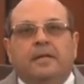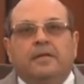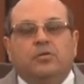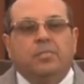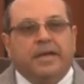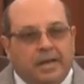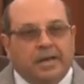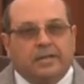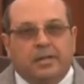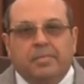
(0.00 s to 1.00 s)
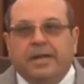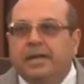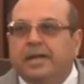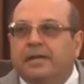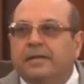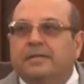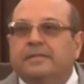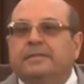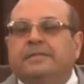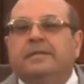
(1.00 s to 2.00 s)
To begin at the beginning,
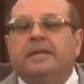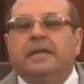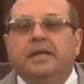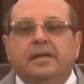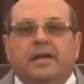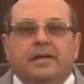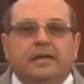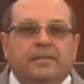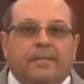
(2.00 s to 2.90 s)
in India,